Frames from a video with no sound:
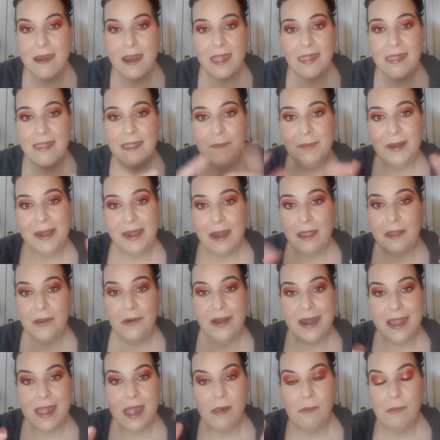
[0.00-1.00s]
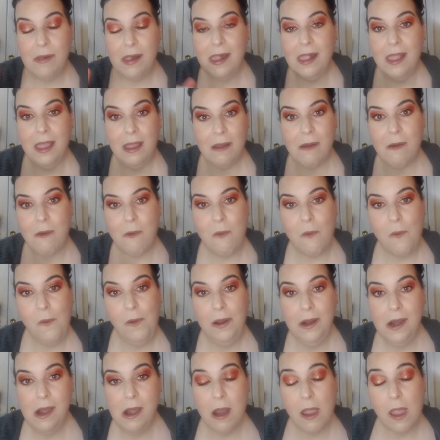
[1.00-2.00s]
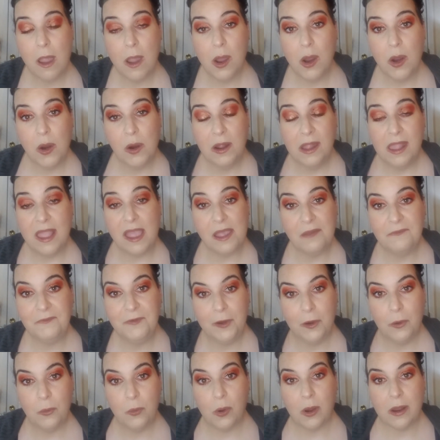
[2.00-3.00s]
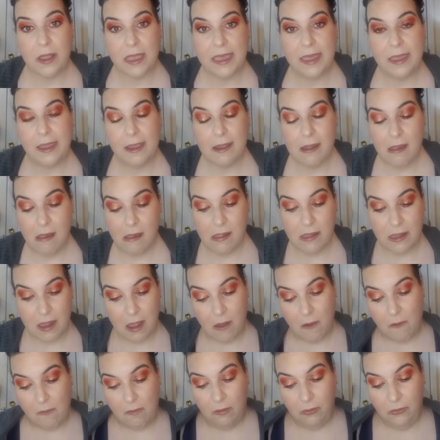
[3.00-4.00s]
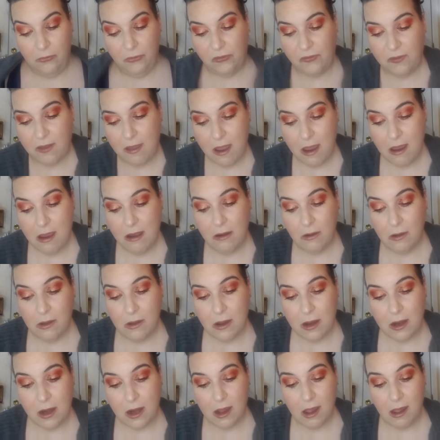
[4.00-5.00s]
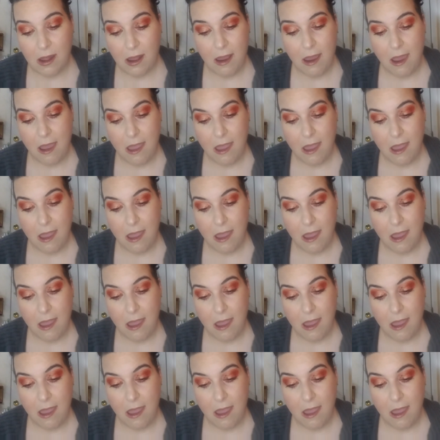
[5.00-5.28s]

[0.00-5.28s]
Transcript: Let me know down below if you're working on goals or